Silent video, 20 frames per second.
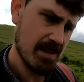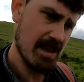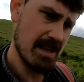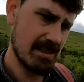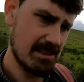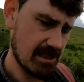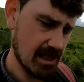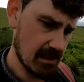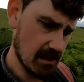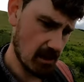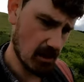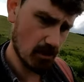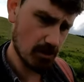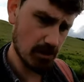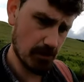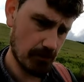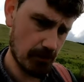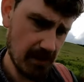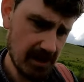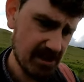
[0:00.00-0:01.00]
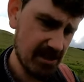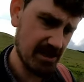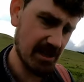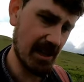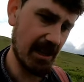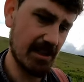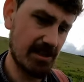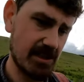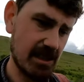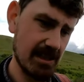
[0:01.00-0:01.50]
He's done a lot of
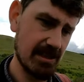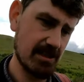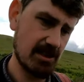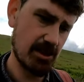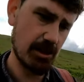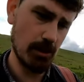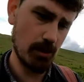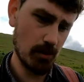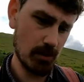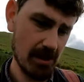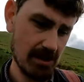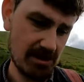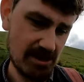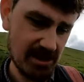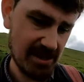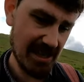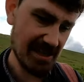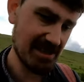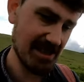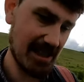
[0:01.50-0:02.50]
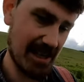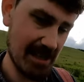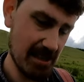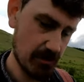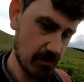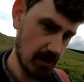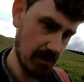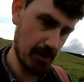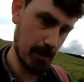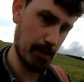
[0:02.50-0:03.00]
research into the genetic
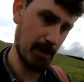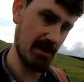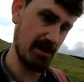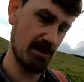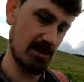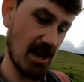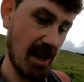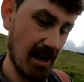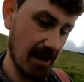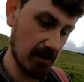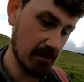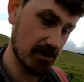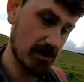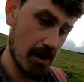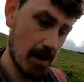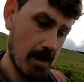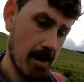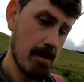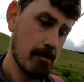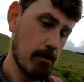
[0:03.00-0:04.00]
history of the British Isles.